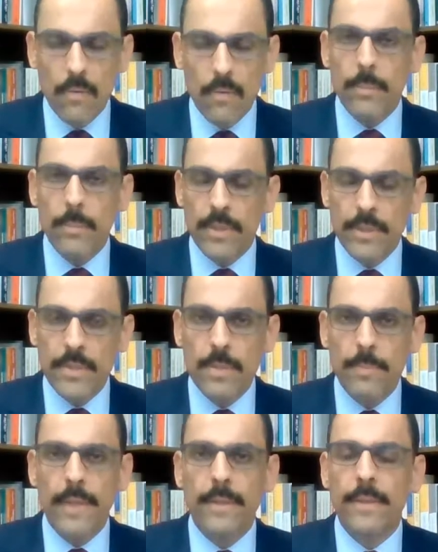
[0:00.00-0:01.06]
we
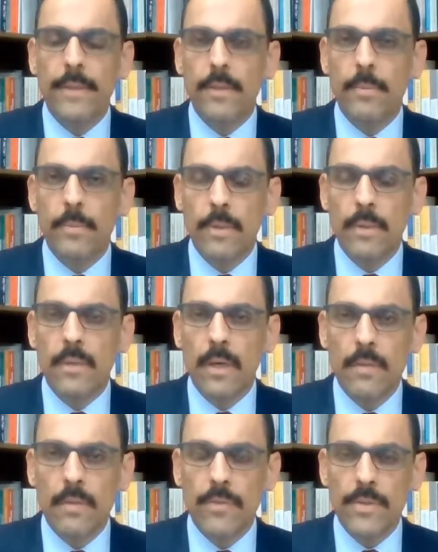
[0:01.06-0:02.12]
participated in the Berlin
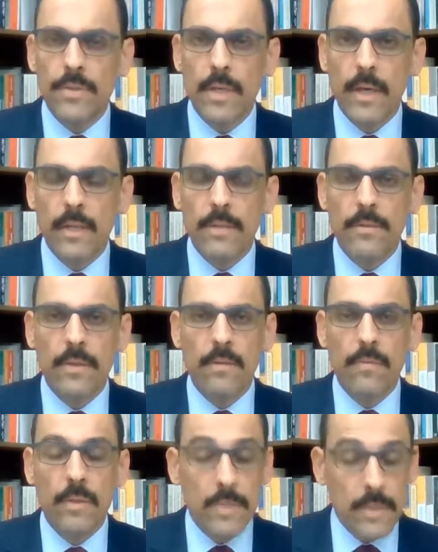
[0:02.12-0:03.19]
Conference, and
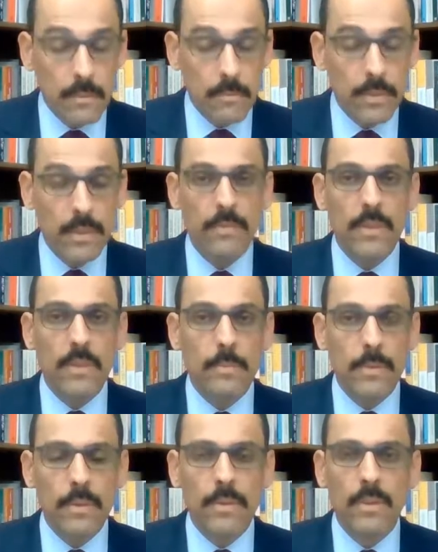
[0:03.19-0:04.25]
we still believe that the
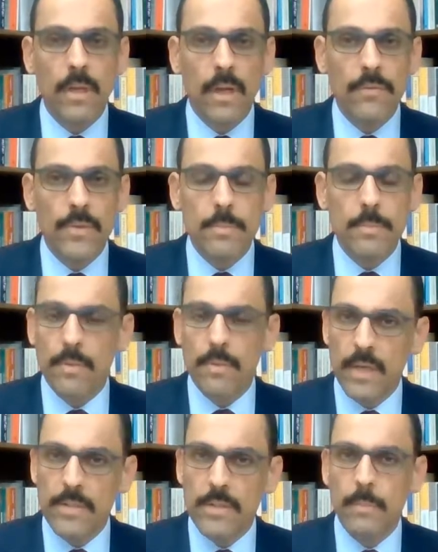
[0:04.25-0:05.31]
Berlin Conference
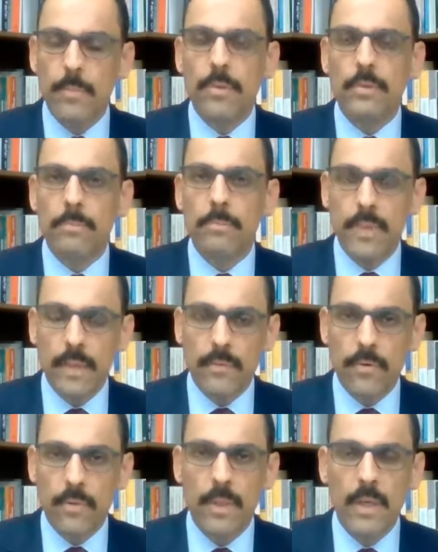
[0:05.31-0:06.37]
provides an important
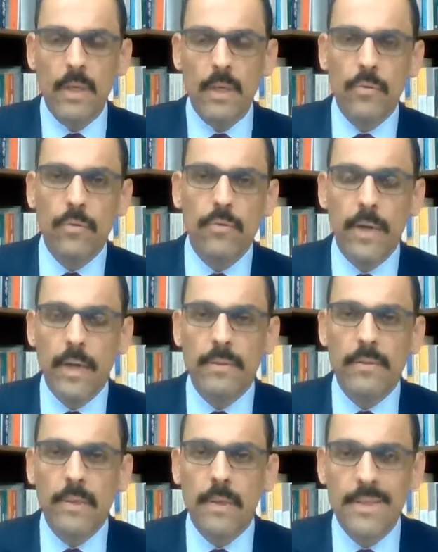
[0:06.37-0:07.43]
platform to
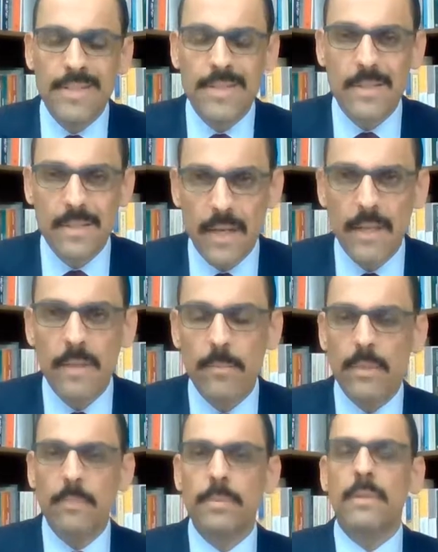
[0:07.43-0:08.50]
find a
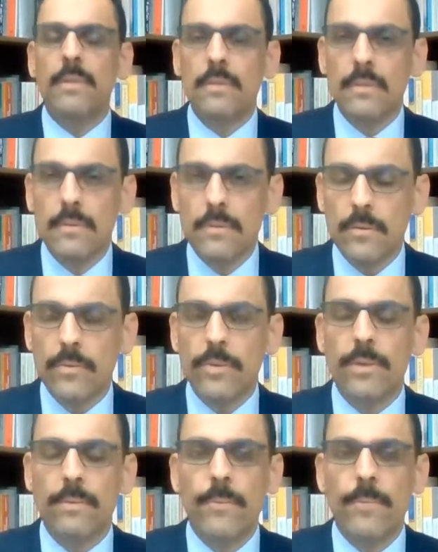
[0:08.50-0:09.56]
sustainable political
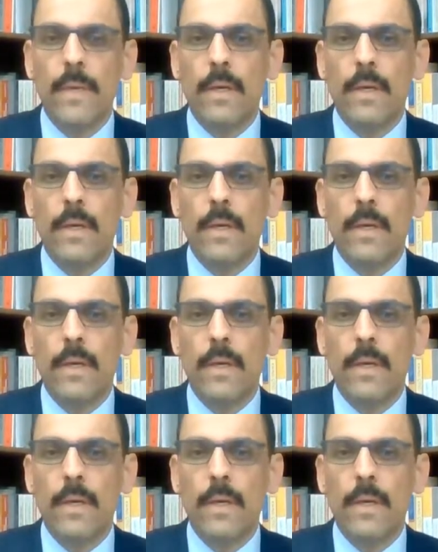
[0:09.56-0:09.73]
solution